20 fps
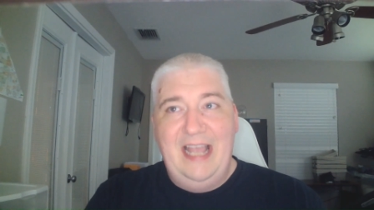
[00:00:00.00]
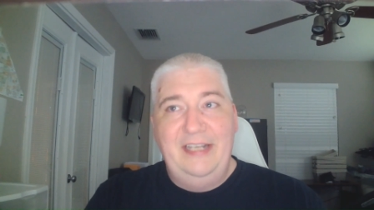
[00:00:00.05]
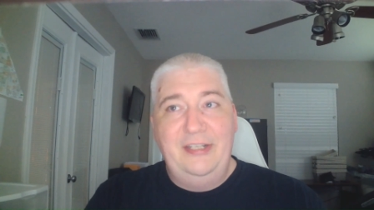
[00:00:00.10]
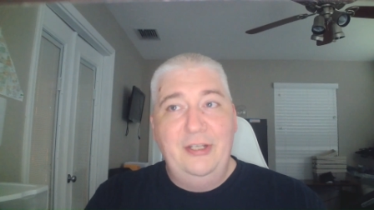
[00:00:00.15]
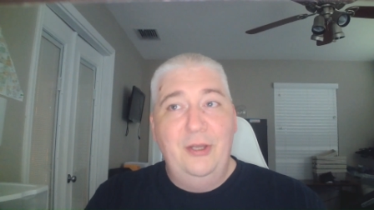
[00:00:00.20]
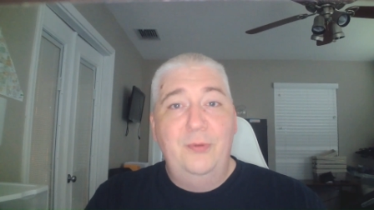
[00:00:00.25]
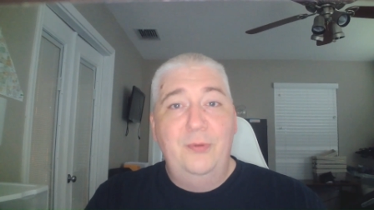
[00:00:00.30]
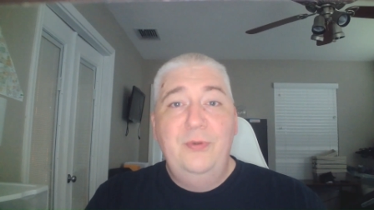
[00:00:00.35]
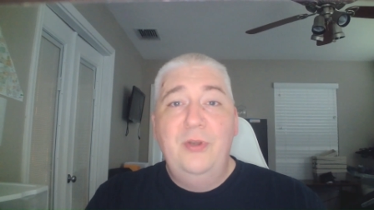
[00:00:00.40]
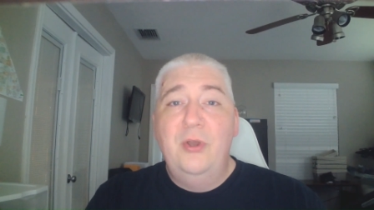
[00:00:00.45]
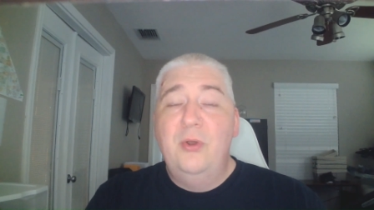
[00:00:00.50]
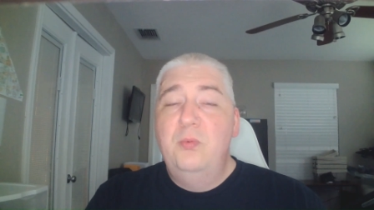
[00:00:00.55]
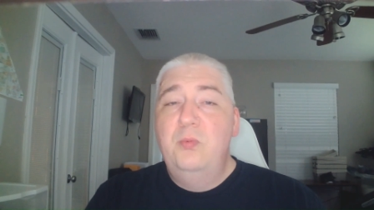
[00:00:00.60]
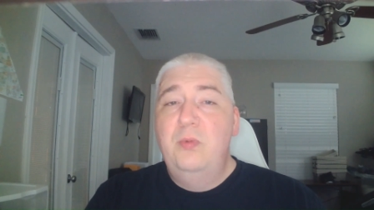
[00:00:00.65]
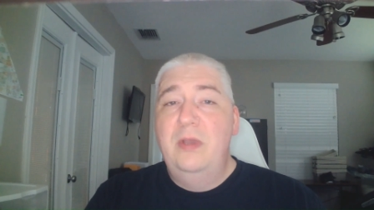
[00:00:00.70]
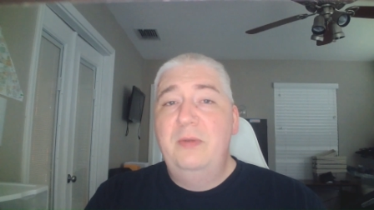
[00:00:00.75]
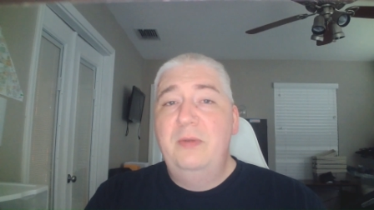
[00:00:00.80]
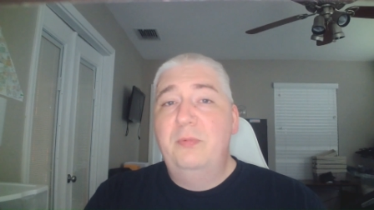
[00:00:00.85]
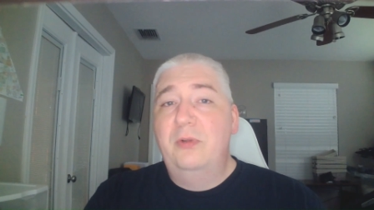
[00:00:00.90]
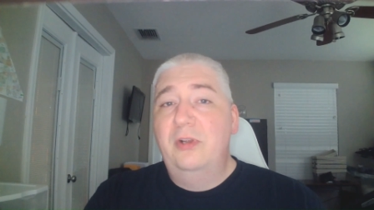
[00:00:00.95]
i don't know
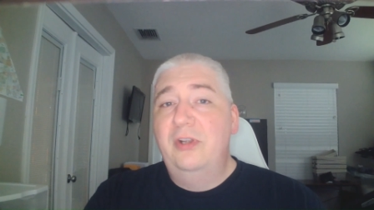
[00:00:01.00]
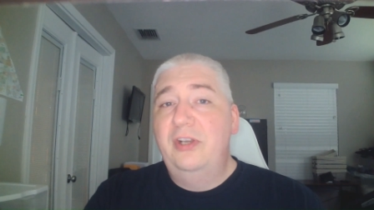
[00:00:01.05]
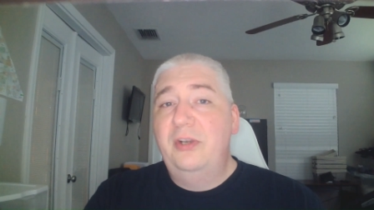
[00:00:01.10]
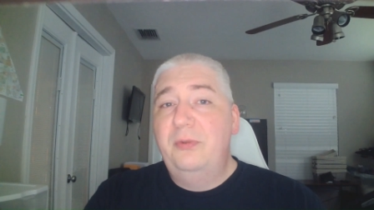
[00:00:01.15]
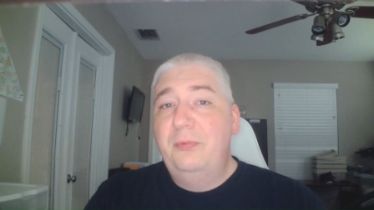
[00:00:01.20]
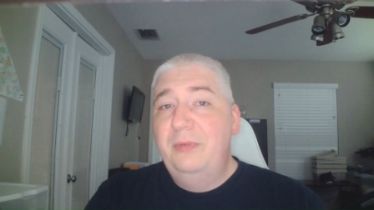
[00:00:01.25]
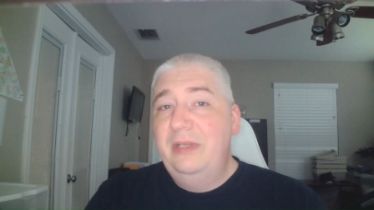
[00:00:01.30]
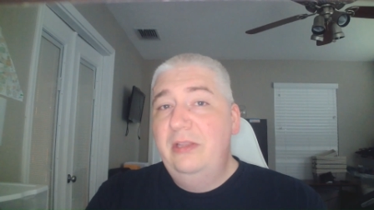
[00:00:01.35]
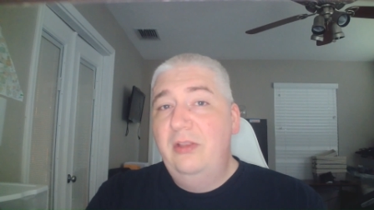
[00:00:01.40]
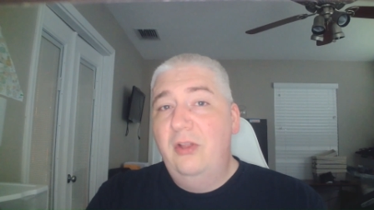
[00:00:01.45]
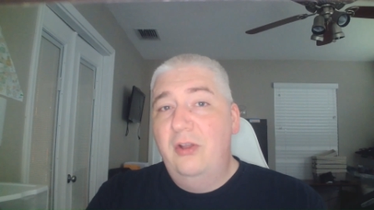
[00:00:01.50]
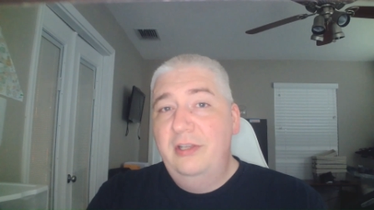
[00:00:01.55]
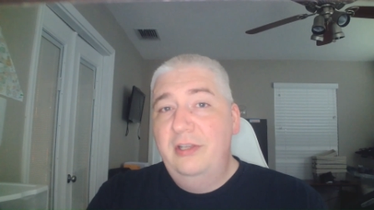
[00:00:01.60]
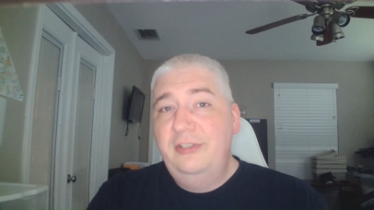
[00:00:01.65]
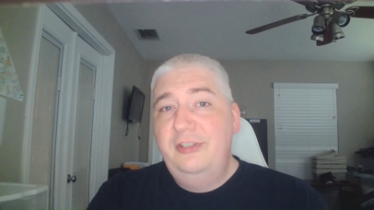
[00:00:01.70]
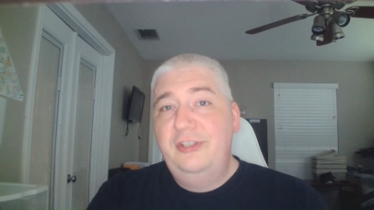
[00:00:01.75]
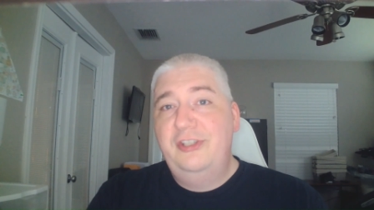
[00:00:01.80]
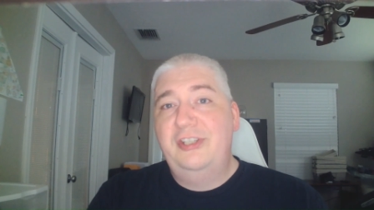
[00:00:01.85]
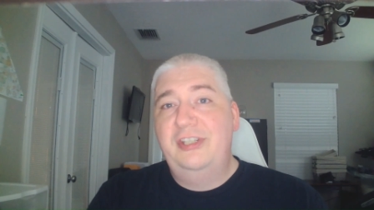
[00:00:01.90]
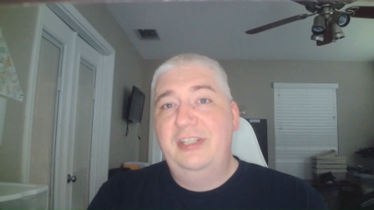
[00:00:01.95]
when we're going to
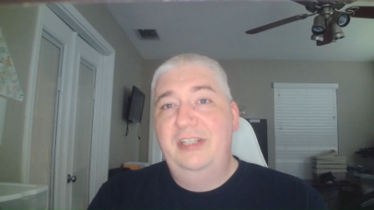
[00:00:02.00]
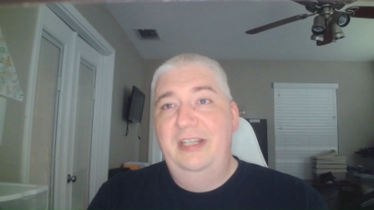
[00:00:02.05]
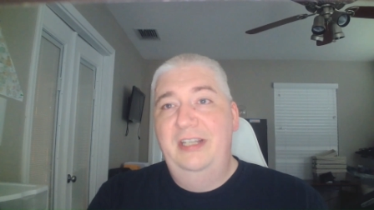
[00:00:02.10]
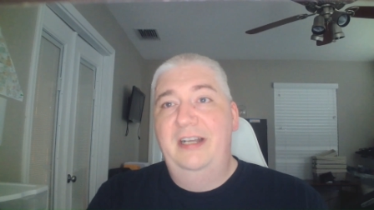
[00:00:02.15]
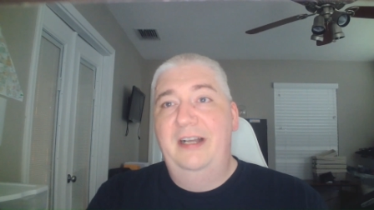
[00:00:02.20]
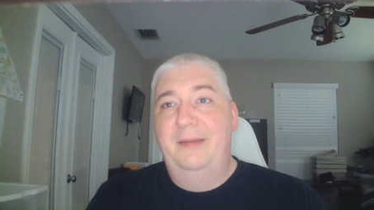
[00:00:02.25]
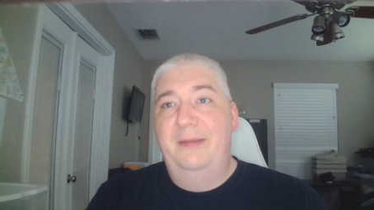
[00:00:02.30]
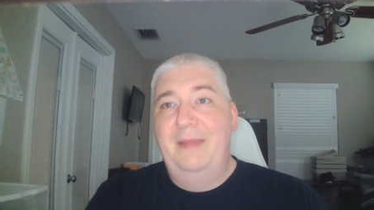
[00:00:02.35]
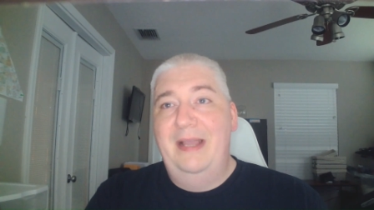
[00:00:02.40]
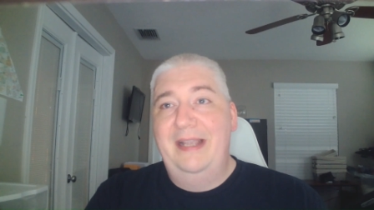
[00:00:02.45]
relaunch um,